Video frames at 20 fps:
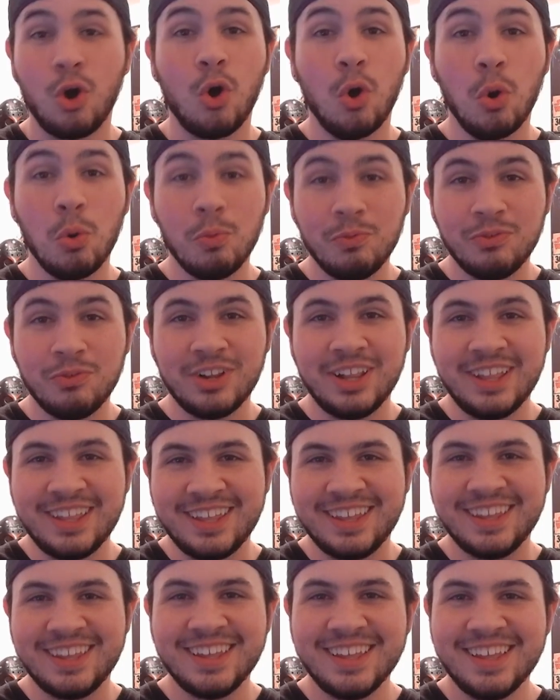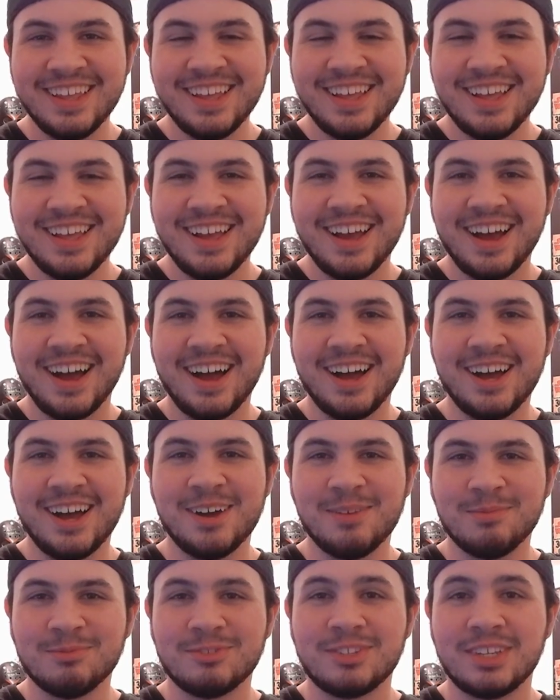hopefully.
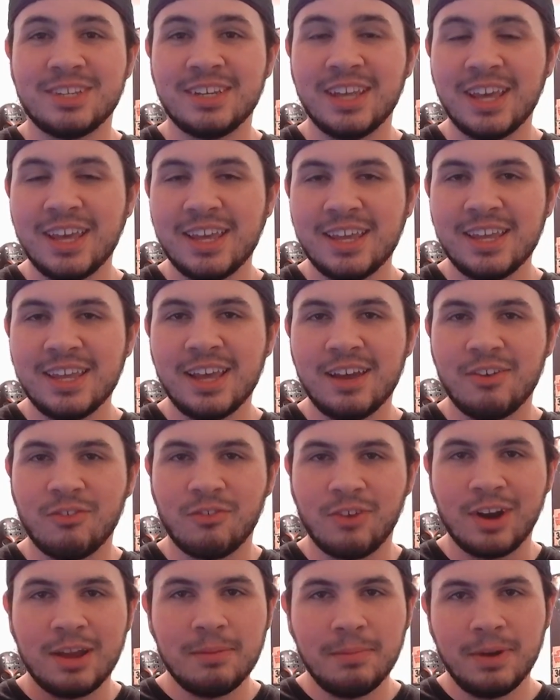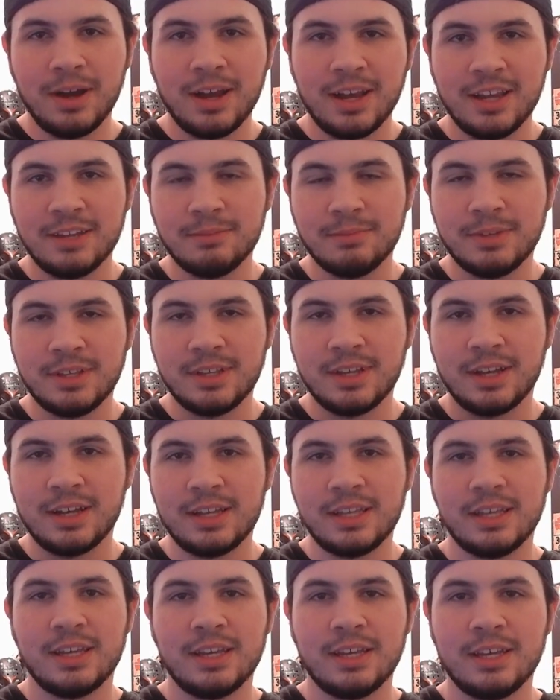Um, today, right behind me, I
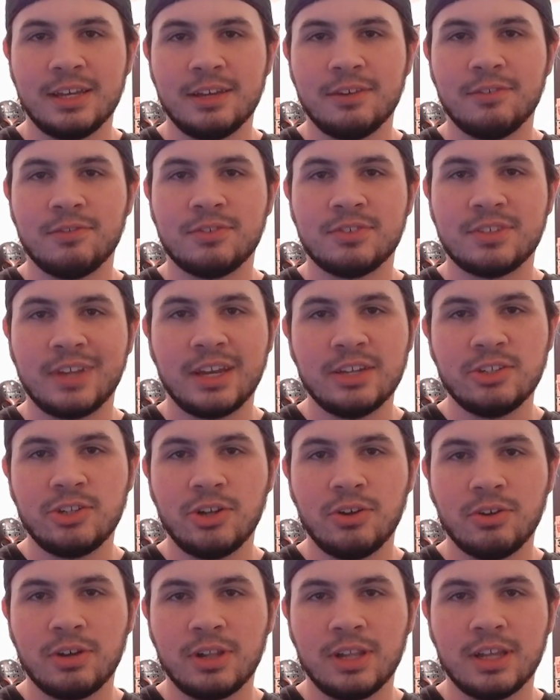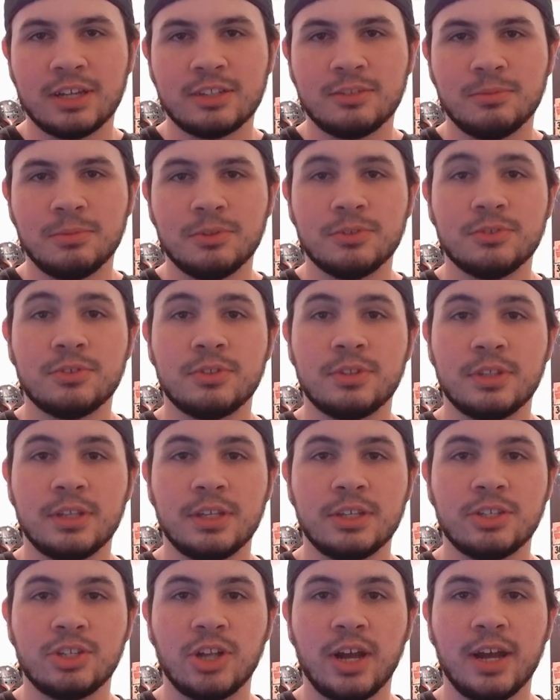have Sideshow Collectibles,
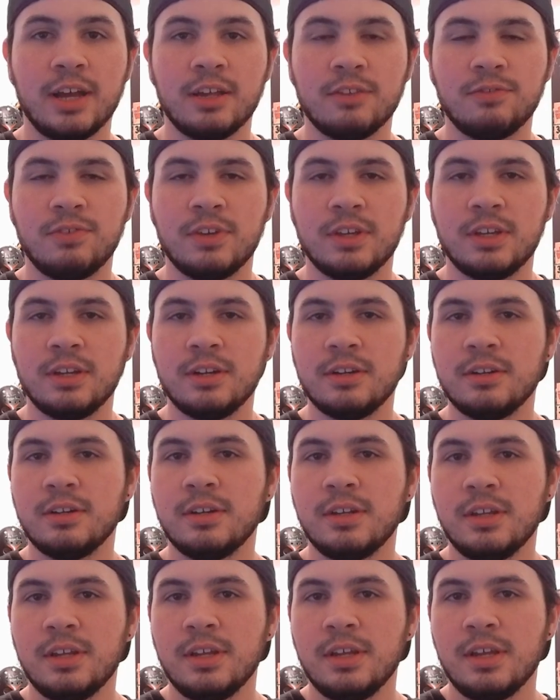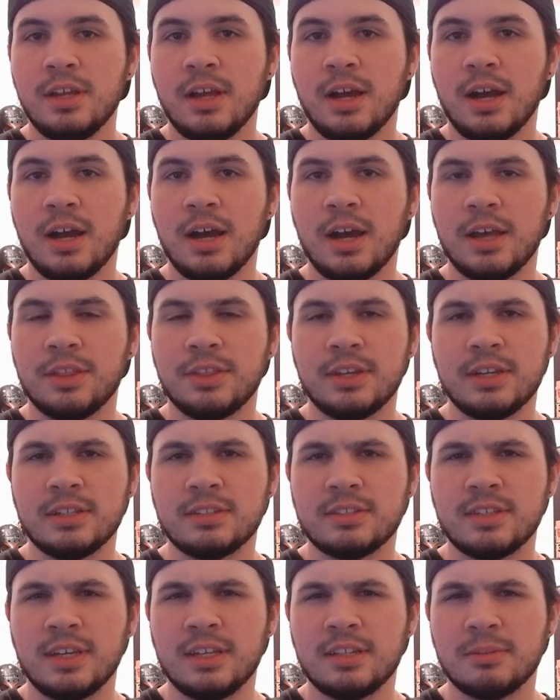the child figure. Uh, I think it
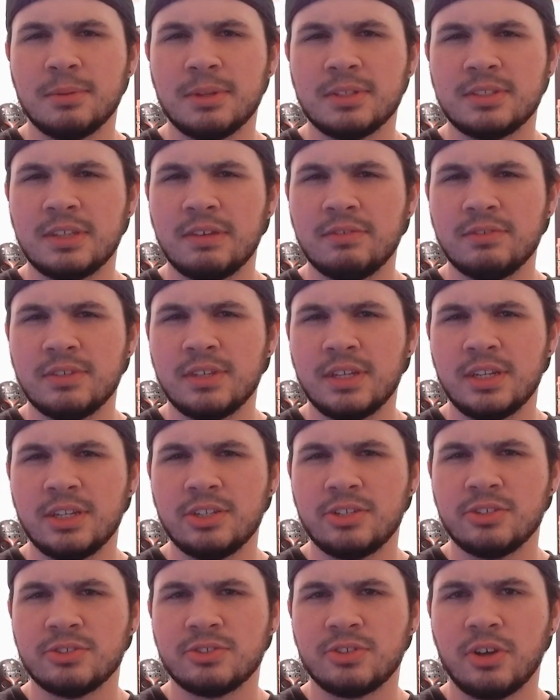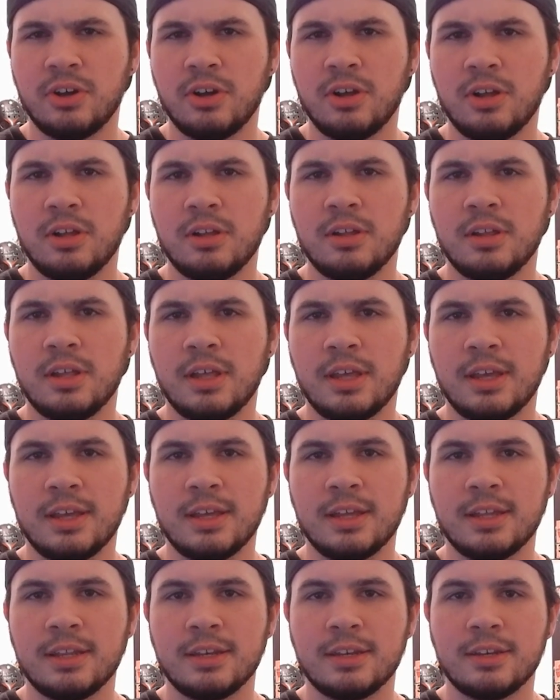stands about 17 inches tall,
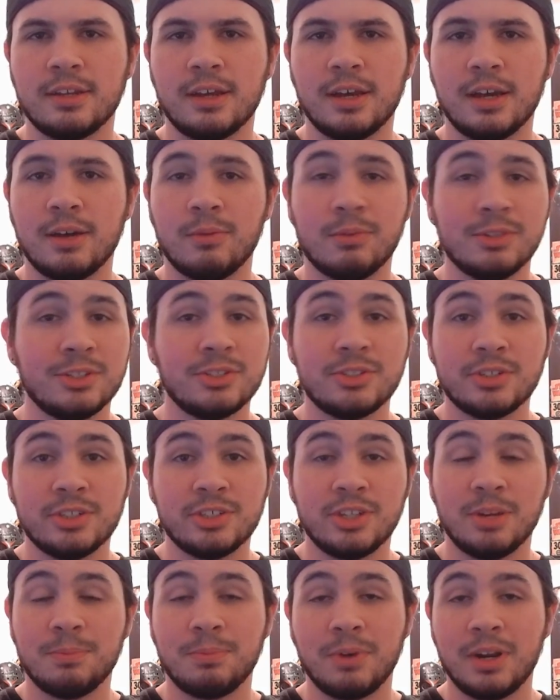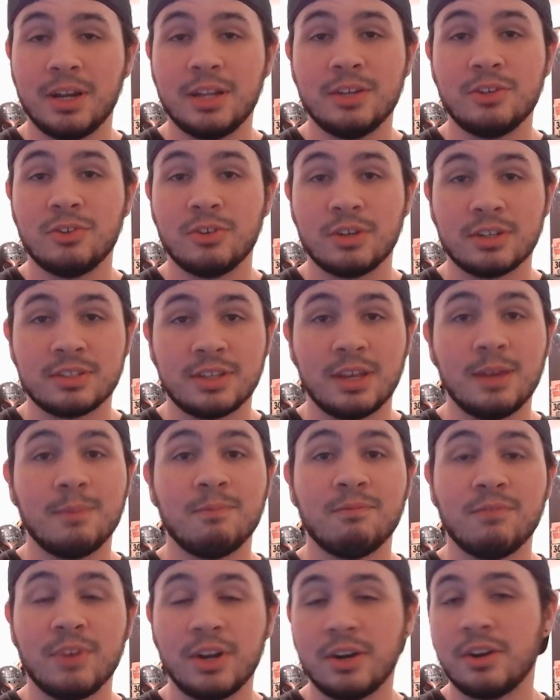and uh, we're just going to jump right into it, because I am
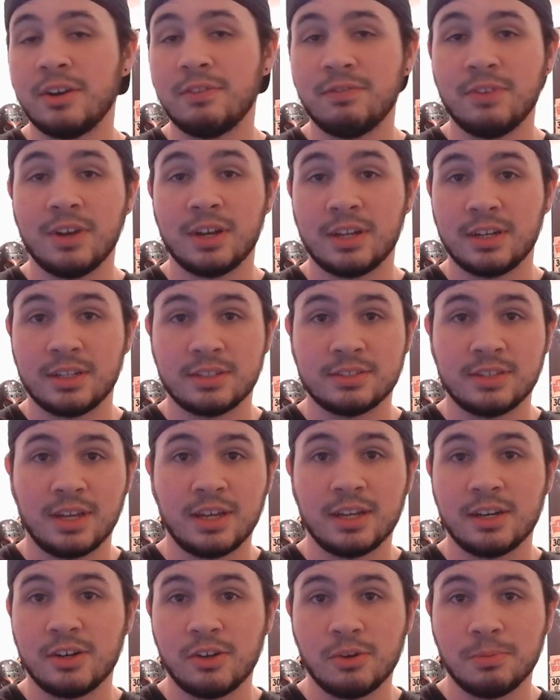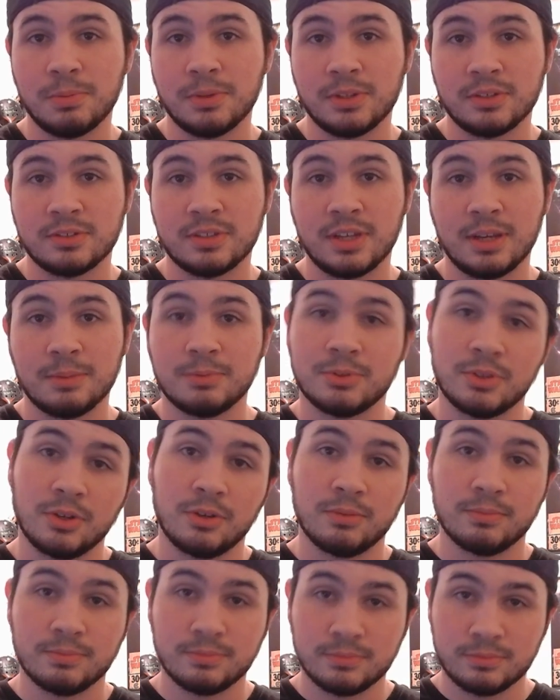very fucking excited to open this up, so
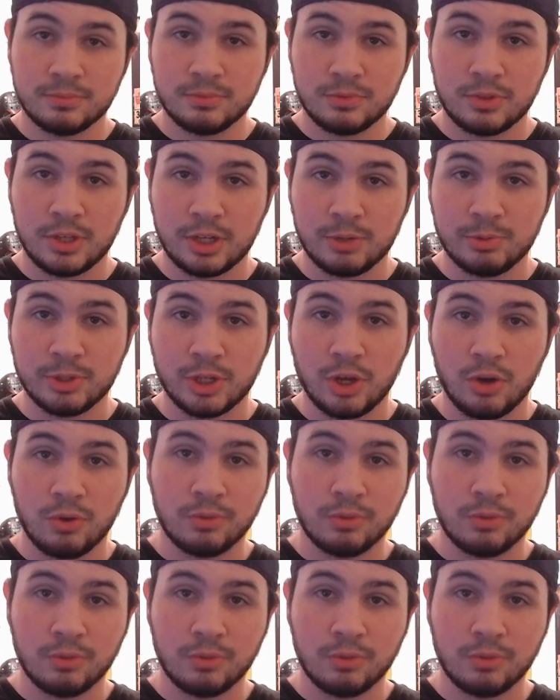here we go.